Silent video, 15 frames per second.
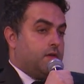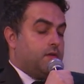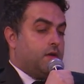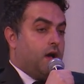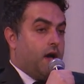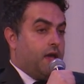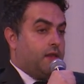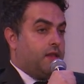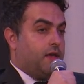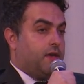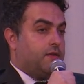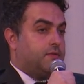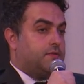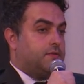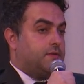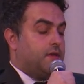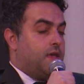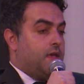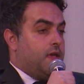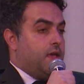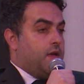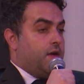highlight
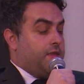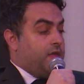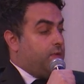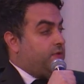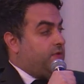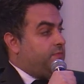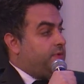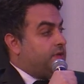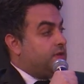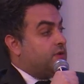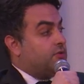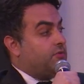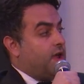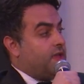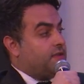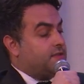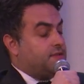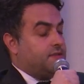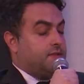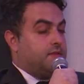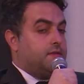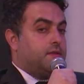are that we have been
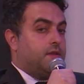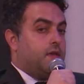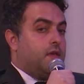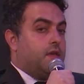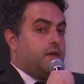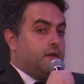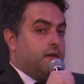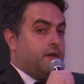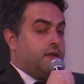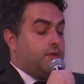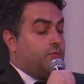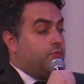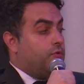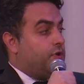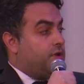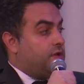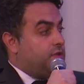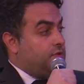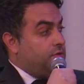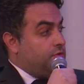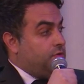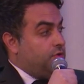granted and
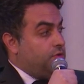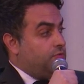awarded